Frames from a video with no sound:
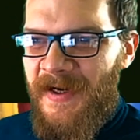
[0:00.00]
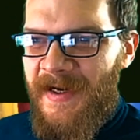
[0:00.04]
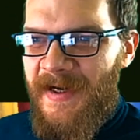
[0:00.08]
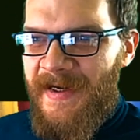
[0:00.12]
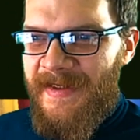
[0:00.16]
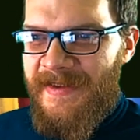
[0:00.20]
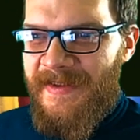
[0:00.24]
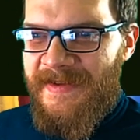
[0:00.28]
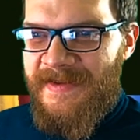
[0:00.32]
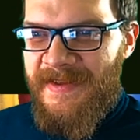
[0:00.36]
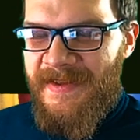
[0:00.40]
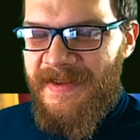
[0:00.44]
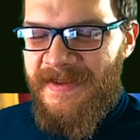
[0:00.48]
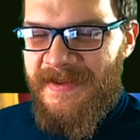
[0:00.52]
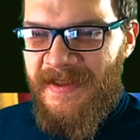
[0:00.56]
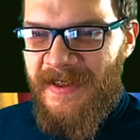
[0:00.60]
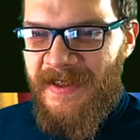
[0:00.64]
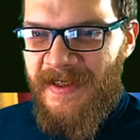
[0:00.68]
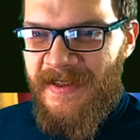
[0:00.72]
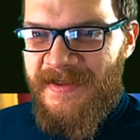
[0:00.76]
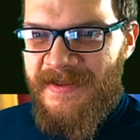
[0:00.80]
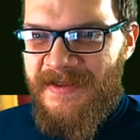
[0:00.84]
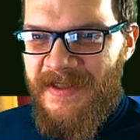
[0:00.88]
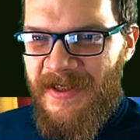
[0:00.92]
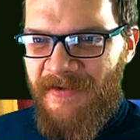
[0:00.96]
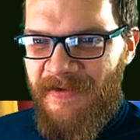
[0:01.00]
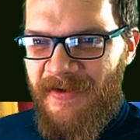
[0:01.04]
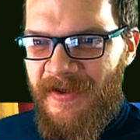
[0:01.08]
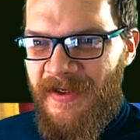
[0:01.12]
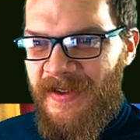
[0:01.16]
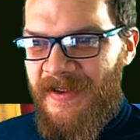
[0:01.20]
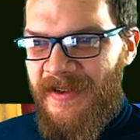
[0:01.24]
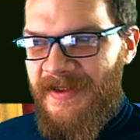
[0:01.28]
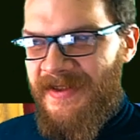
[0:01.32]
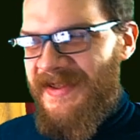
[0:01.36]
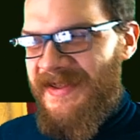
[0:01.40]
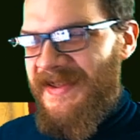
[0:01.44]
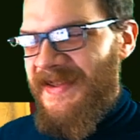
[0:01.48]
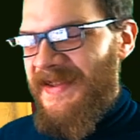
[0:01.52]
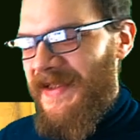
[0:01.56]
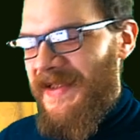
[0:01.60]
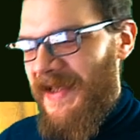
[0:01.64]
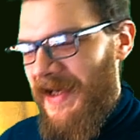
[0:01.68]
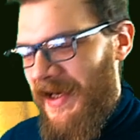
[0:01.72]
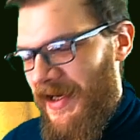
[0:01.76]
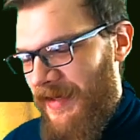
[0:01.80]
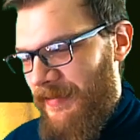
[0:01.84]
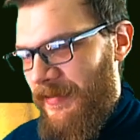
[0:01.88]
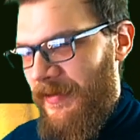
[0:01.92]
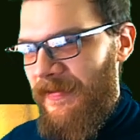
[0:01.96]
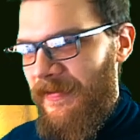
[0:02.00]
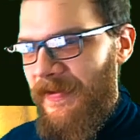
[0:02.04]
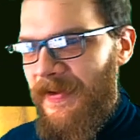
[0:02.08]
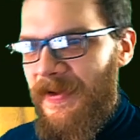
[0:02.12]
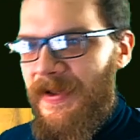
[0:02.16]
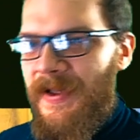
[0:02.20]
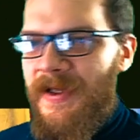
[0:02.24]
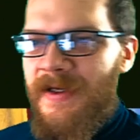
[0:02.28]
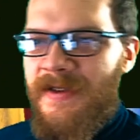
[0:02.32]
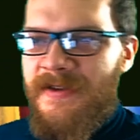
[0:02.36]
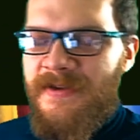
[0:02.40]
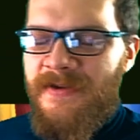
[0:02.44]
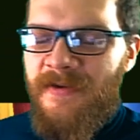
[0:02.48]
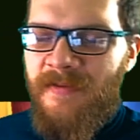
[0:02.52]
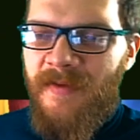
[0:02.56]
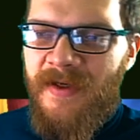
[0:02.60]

Act six and Act seven in some of the lanes to